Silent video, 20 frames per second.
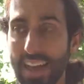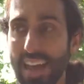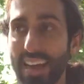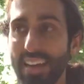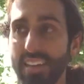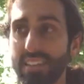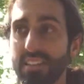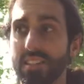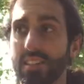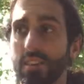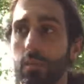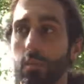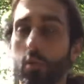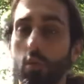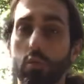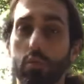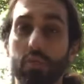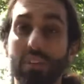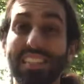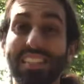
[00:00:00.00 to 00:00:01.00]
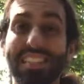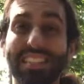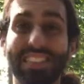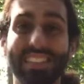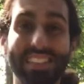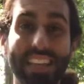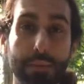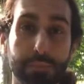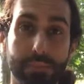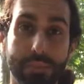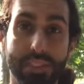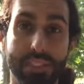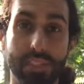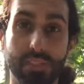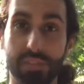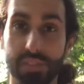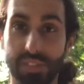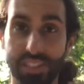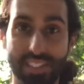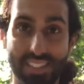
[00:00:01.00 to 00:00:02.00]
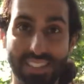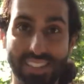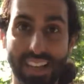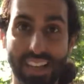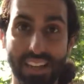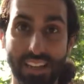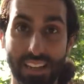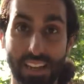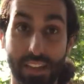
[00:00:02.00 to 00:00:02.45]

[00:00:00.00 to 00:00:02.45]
And it's in a more receptive state,